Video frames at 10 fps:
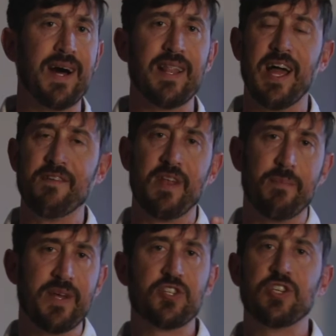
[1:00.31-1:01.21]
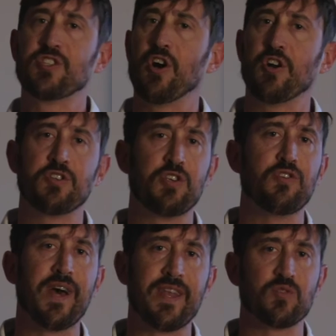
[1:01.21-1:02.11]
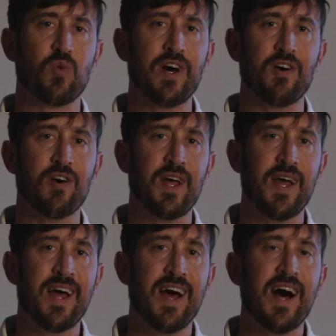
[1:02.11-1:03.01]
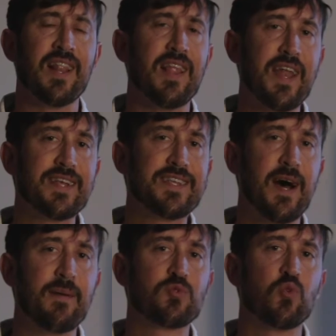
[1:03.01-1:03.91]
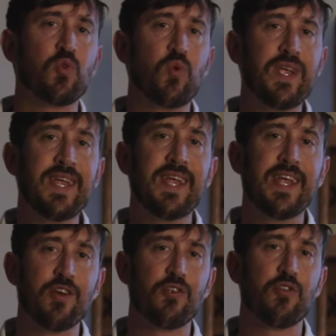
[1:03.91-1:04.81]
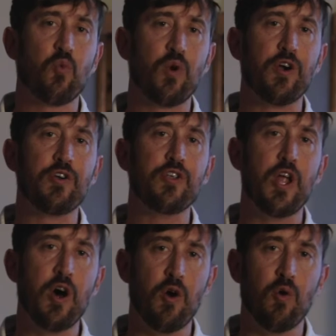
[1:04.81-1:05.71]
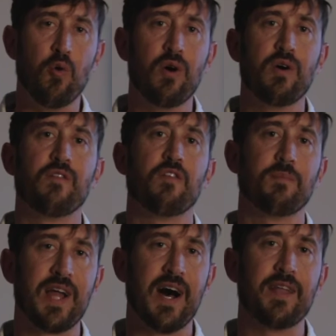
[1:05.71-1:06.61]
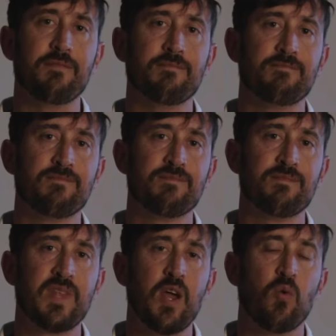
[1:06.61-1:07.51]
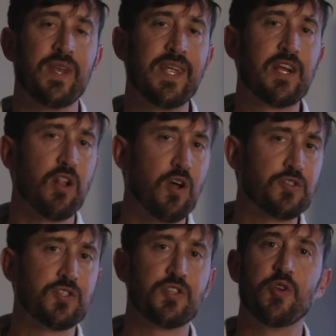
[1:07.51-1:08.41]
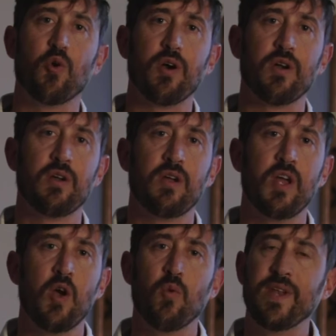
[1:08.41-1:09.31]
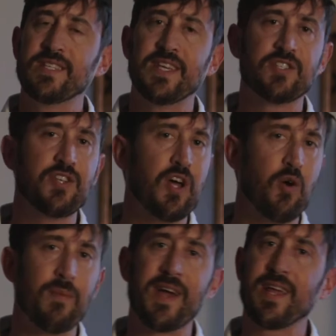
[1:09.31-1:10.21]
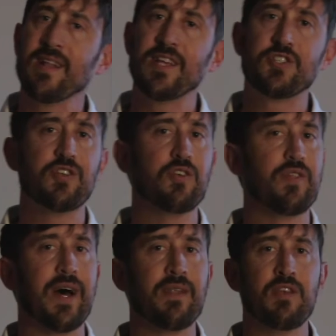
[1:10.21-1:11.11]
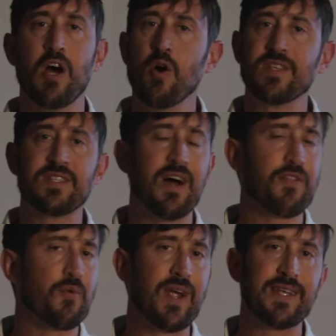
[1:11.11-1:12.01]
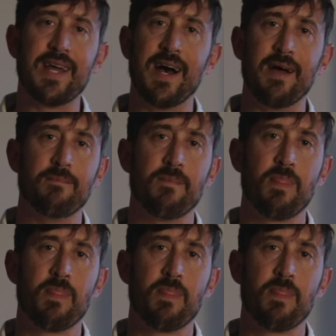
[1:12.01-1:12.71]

in my life, and I bet He's taught you that as well. A lot of times when we hear the word no from God, when He closes a door, when He says, no, I'm not going to let you do that. No, it's not the right time.